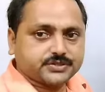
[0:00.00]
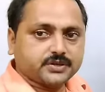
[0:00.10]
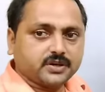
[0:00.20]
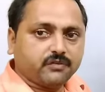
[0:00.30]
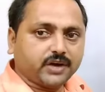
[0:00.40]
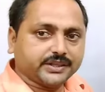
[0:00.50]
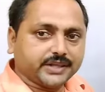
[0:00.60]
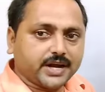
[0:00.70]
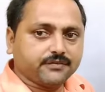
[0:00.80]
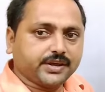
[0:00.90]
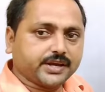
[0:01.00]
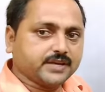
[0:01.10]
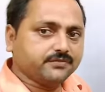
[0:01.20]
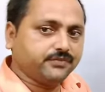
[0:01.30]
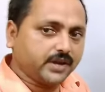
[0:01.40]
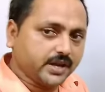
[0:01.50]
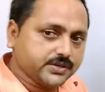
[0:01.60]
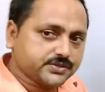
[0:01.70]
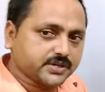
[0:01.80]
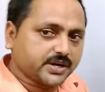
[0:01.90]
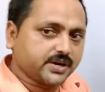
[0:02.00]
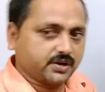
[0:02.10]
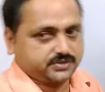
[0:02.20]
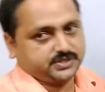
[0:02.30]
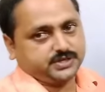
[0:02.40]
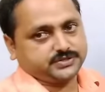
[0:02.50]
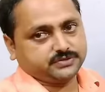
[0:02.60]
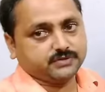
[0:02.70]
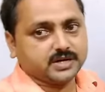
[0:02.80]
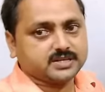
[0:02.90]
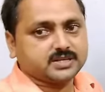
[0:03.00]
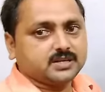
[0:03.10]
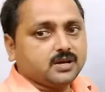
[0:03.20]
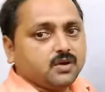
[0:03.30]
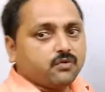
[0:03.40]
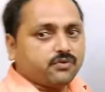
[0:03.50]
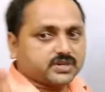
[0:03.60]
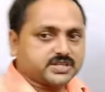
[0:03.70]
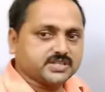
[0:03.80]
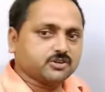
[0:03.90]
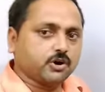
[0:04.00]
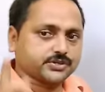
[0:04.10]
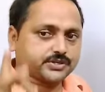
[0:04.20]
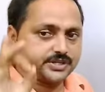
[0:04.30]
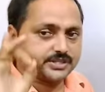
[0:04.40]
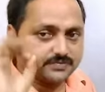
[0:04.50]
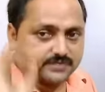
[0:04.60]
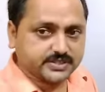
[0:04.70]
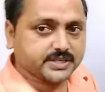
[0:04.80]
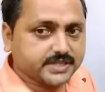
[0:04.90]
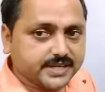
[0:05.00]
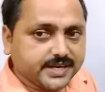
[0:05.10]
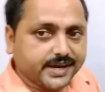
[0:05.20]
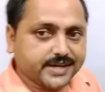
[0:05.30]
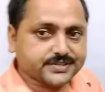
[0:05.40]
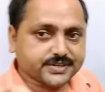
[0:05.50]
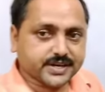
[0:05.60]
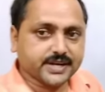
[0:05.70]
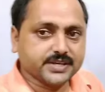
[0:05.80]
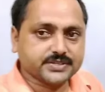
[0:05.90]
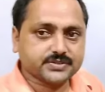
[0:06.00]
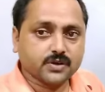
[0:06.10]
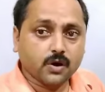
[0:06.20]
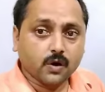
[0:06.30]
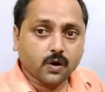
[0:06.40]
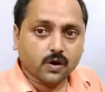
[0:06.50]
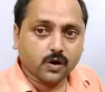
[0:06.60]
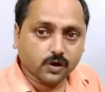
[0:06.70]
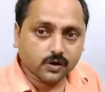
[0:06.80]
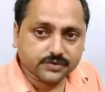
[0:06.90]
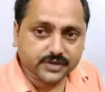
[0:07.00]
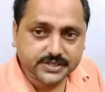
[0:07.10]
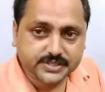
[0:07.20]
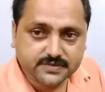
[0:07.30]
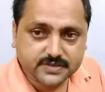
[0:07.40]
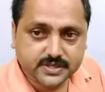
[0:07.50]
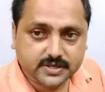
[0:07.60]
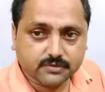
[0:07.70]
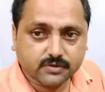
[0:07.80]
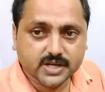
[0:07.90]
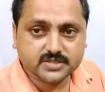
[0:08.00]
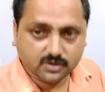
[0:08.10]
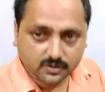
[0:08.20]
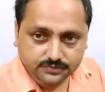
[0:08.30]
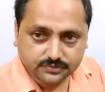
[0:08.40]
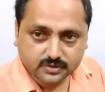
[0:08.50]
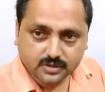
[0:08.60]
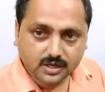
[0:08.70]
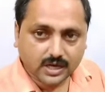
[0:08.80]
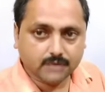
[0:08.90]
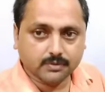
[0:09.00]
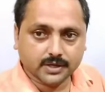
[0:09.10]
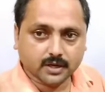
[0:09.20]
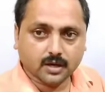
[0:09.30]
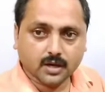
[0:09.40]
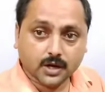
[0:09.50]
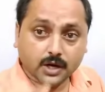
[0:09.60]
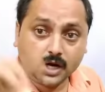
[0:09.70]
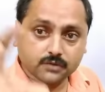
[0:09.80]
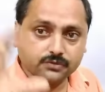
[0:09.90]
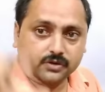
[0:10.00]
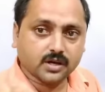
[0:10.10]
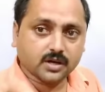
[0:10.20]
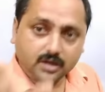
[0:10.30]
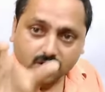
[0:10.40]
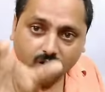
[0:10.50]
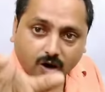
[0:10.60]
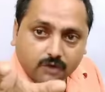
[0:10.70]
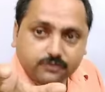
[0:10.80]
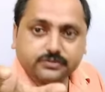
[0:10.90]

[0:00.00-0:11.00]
by that we can balance our redox reaction. What? First is oxidation method and second is half reaction method. What is half? I will tell, not a full, half.